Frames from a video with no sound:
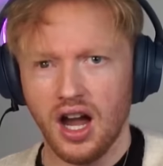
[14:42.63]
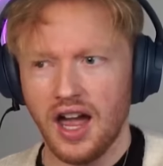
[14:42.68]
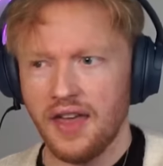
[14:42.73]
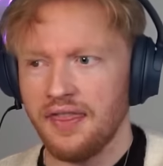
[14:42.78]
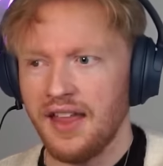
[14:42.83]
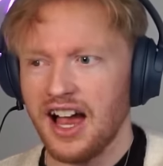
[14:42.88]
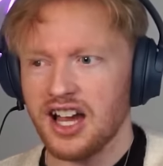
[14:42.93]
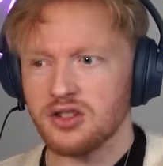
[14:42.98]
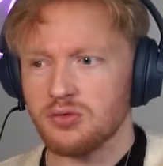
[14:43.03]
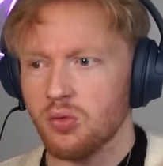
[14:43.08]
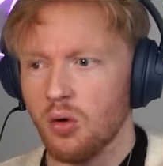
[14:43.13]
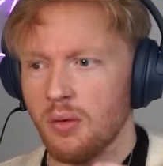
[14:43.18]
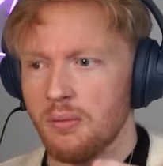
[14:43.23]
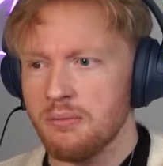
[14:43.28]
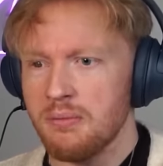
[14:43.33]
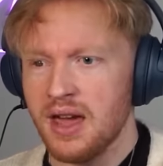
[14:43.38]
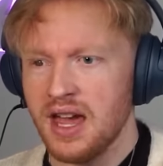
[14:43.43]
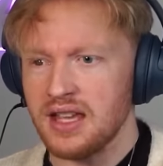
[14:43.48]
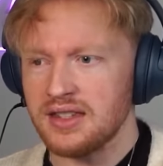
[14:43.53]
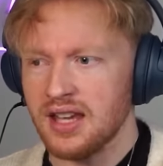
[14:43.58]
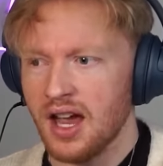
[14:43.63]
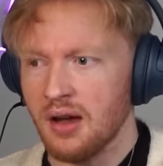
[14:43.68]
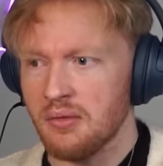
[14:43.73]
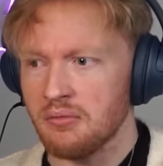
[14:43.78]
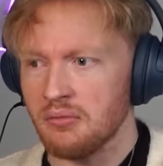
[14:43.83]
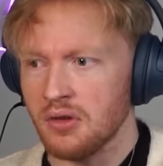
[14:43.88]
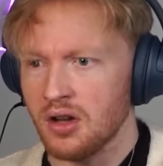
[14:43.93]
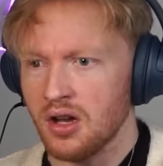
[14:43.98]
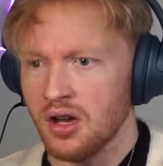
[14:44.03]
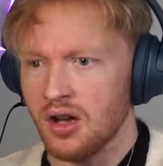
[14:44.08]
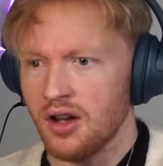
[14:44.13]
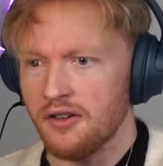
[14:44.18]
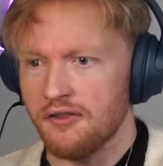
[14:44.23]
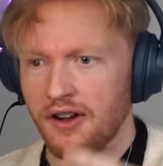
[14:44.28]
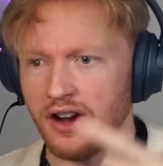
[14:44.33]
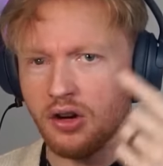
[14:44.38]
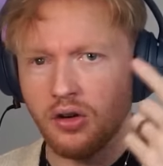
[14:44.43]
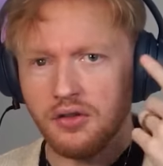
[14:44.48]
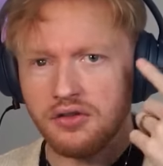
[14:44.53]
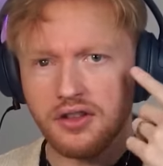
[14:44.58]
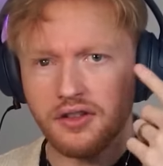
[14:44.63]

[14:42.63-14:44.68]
and that's what made him think of the